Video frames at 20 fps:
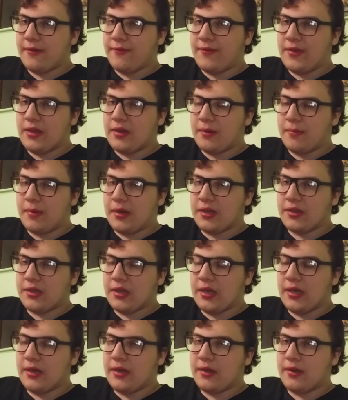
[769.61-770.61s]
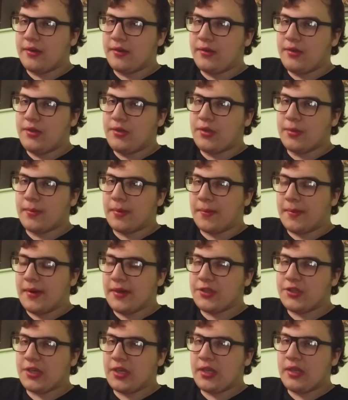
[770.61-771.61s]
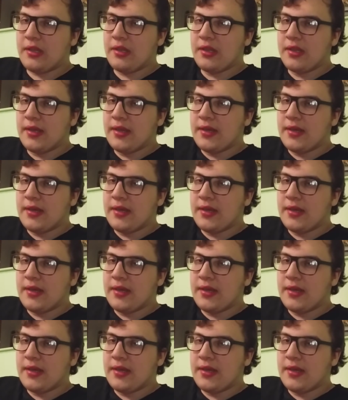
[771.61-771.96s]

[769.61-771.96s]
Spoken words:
video or YouTube I'm watching